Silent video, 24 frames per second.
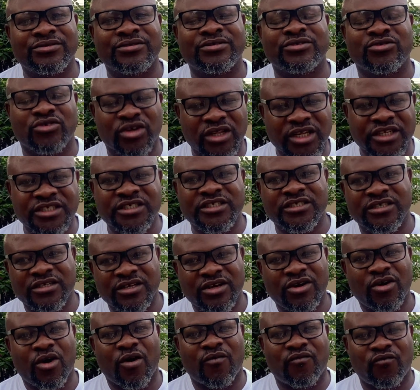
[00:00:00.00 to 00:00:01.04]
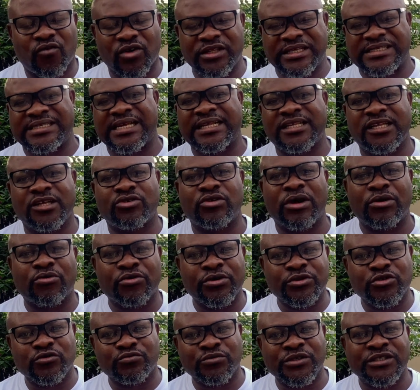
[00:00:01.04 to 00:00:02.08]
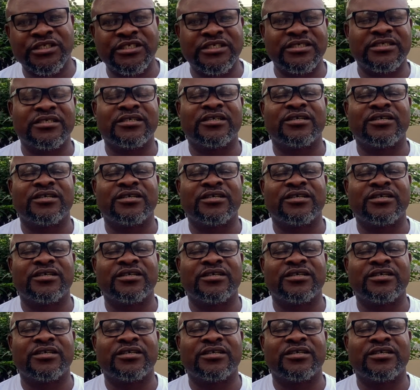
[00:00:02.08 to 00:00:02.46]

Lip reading: knowledge of what exactly you are going to meet